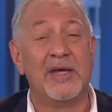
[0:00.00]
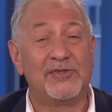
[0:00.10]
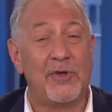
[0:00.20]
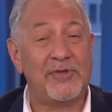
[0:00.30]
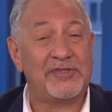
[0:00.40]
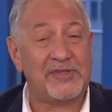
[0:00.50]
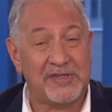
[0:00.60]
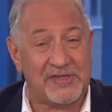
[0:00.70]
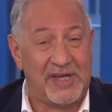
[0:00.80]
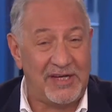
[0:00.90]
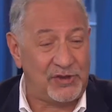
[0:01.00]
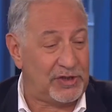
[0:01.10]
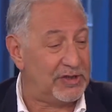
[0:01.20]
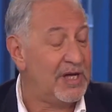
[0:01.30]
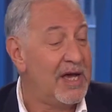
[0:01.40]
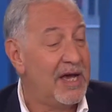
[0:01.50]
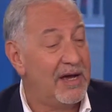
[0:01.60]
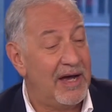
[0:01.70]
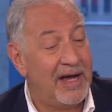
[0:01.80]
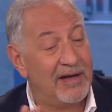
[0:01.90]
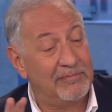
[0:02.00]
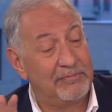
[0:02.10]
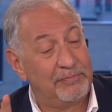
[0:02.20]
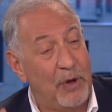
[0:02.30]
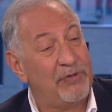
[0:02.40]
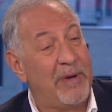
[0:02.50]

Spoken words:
So this discussion, both